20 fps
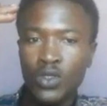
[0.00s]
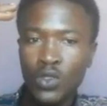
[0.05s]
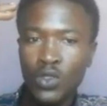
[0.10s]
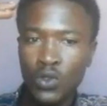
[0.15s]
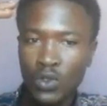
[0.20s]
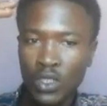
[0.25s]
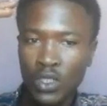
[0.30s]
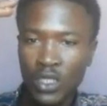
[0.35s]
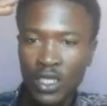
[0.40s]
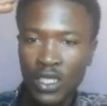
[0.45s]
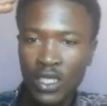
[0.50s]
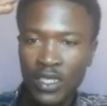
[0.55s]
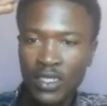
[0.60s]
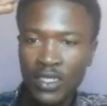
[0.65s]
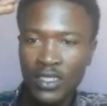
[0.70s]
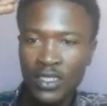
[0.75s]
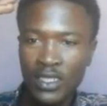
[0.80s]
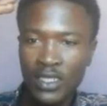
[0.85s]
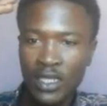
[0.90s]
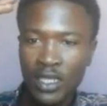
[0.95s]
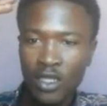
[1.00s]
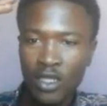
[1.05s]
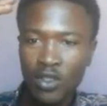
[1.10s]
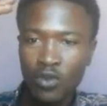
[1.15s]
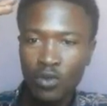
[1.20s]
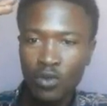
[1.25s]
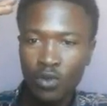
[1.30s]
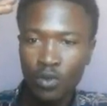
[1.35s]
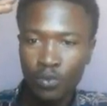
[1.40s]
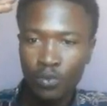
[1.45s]
choosing instead
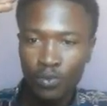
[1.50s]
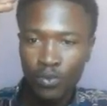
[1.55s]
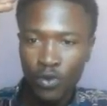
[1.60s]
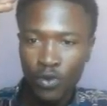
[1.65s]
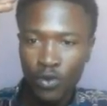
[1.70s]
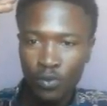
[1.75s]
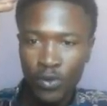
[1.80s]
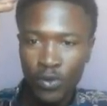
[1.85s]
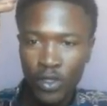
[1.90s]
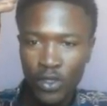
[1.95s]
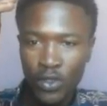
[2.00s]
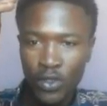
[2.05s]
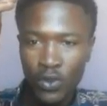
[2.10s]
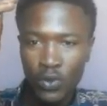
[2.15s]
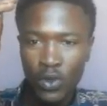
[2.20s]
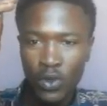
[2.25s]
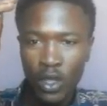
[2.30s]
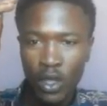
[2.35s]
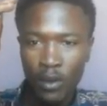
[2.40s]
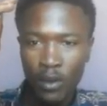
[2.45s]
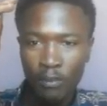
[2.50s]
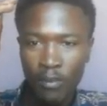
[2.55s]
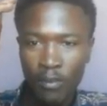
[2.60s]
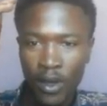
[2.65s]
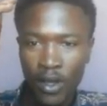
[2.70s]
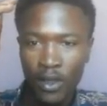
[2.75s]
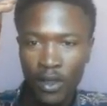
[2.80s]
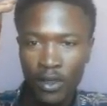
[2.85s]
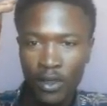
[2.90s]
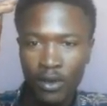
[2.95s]
to pursue a
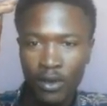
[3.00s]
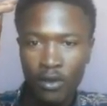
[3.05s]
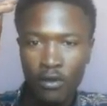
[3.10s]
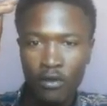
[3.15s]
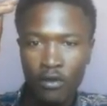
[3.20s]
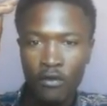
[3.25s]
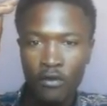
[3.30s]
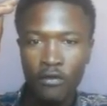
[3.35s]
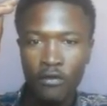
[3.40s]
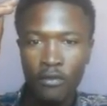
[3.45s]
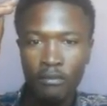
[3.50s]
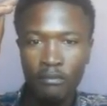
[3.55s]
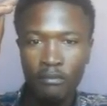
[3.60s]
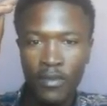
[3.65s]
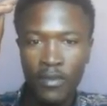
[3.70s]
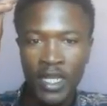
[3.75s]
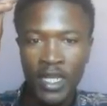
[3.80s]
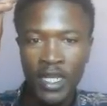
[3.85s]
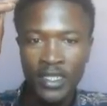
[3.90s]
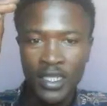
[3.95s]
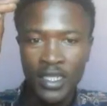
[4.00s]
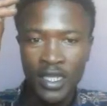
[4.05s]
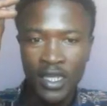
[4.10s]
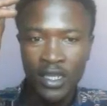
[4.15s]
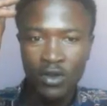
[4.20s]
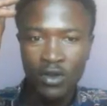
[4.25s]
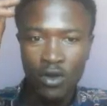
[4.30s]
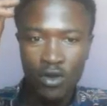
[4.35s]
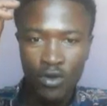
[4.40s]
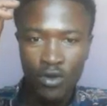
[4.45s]
path of
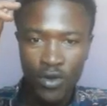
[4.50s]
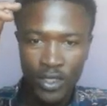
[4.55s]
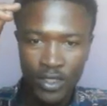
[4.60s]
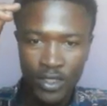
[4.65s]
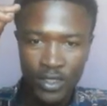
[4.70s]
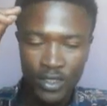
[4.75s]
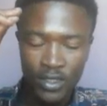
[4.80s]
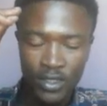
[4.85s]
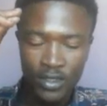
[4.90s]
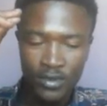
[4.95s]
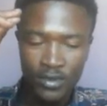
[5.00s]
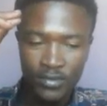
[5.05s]
military commerce.